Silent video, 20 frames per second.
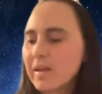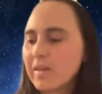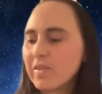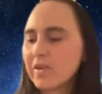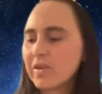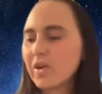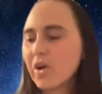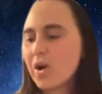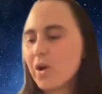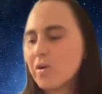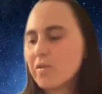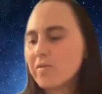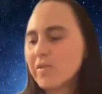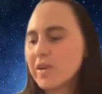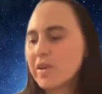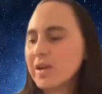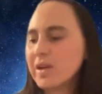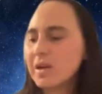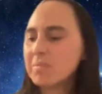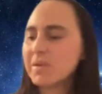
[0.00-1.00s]
the
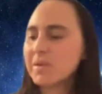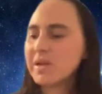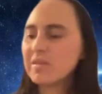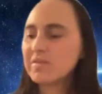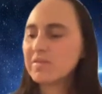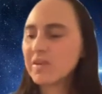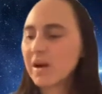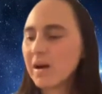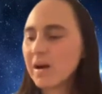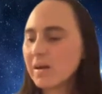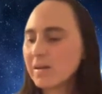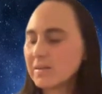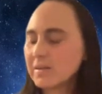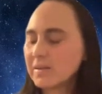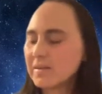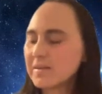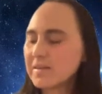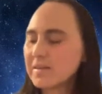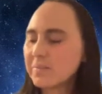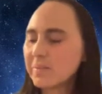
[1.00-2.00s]
COVID I may have gotten
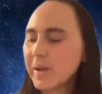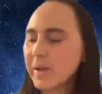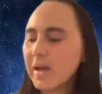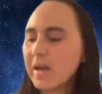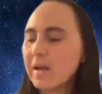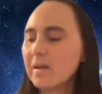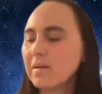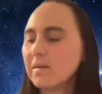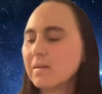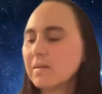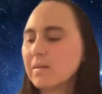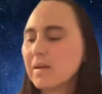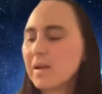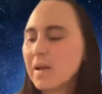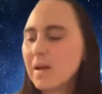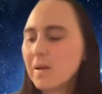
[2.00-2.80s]
in Spain